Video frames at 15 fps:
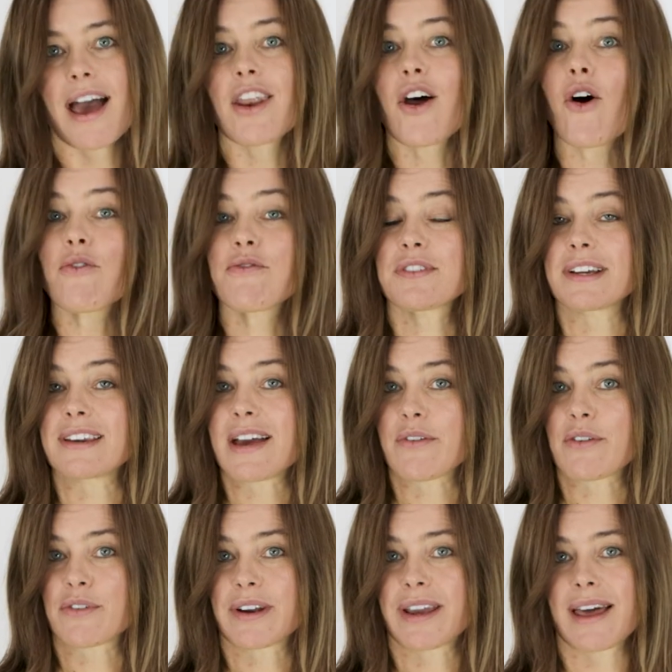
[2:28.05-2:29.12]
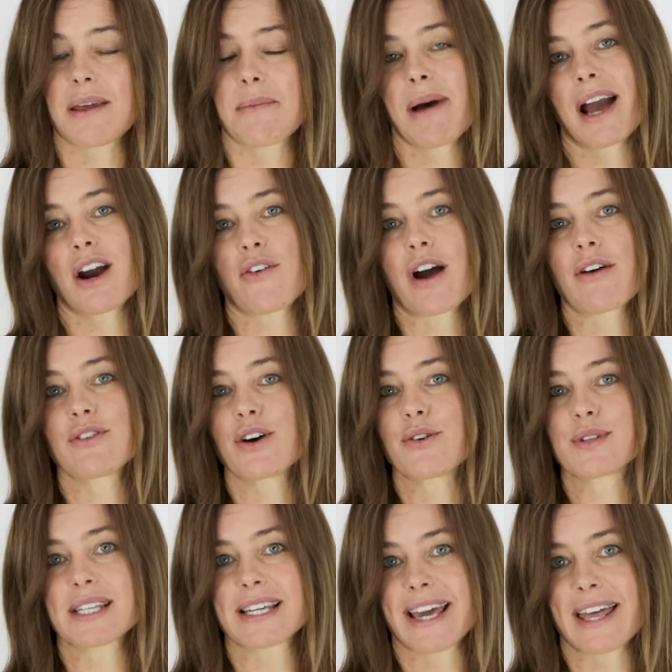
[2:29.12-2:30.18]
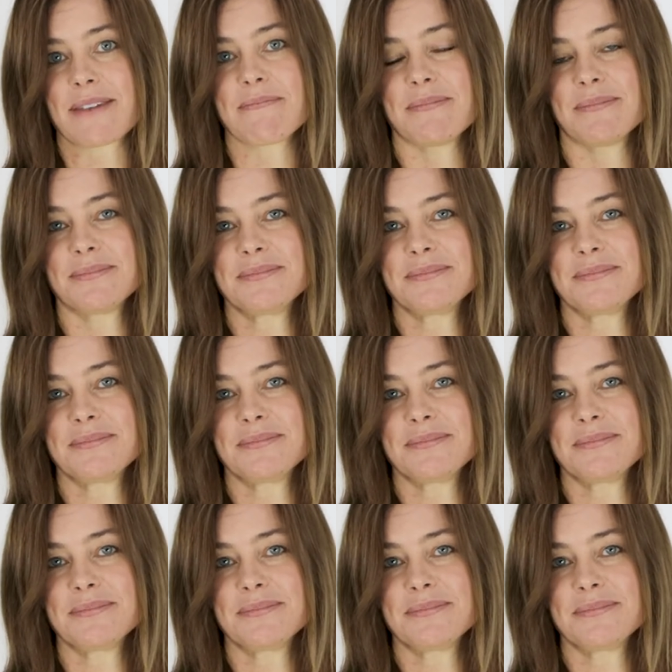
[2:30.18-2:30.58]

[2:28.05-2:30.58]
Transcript: And hopefully never forget a background dose again.